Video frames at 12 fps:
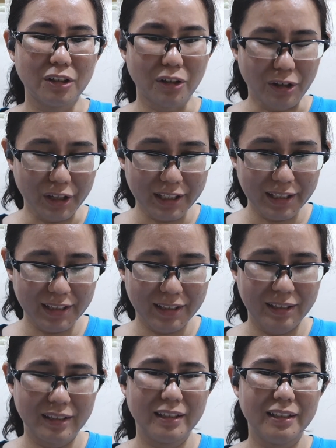God
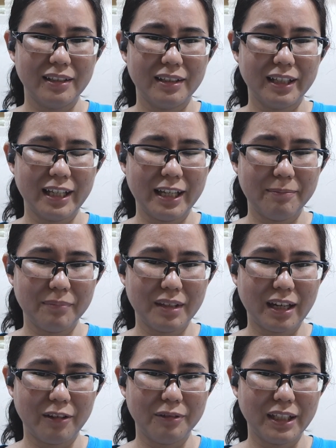came
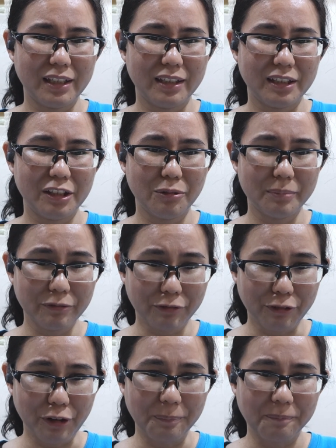down in human
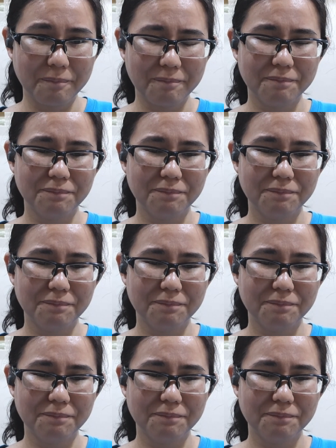form